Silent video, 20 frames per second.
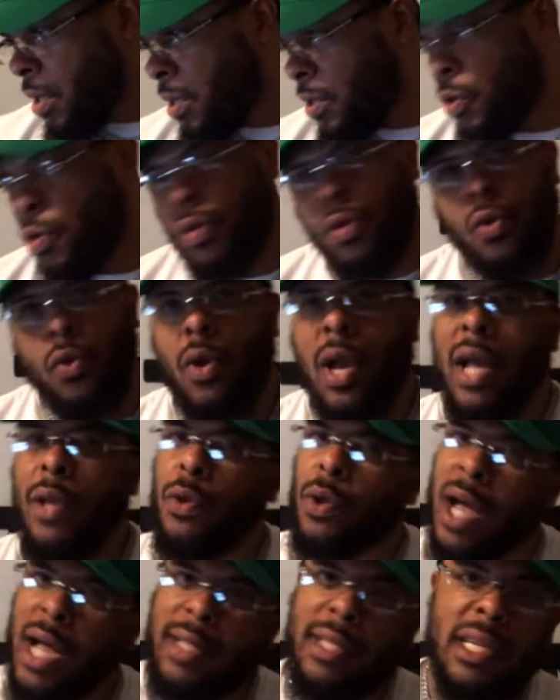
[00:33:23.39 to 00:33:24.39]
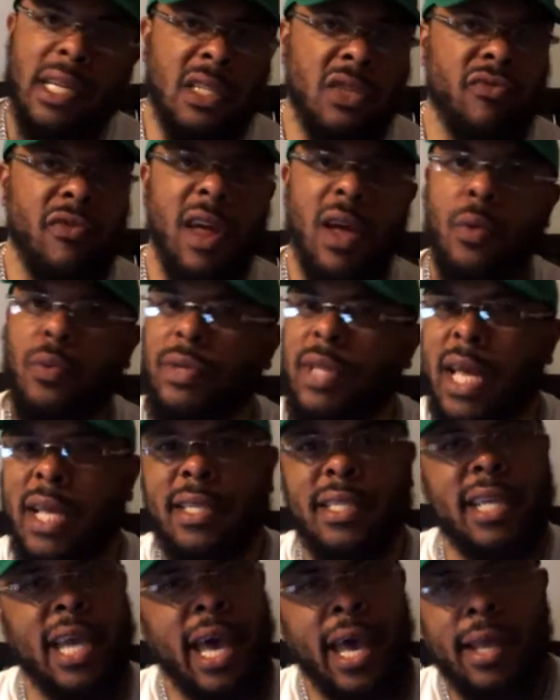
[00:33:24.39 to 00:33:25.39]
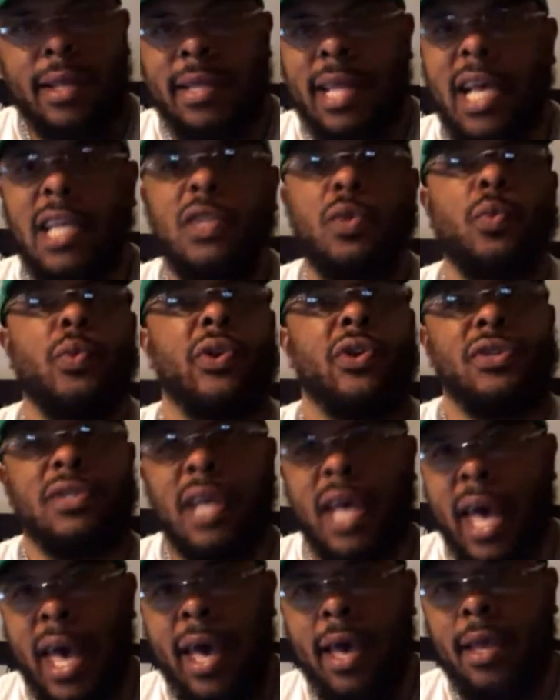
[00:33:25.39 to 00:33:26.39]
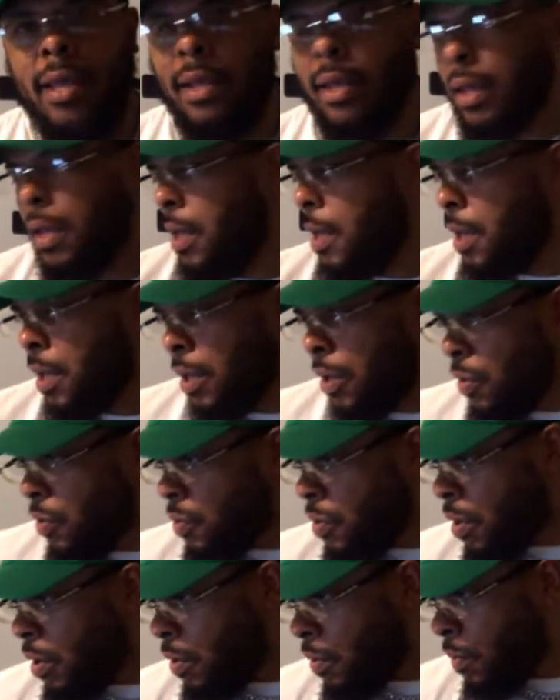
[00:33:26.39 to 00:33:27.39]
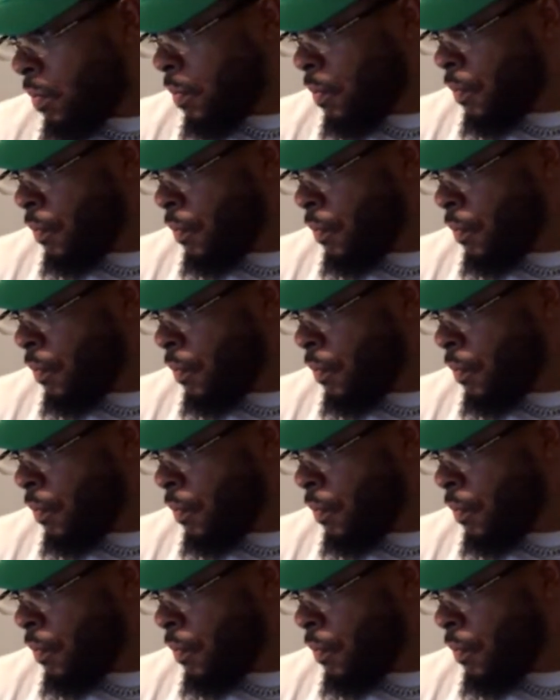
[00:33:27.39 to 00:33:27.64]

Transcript: You got to interact with that chat. That's where it's at, you know.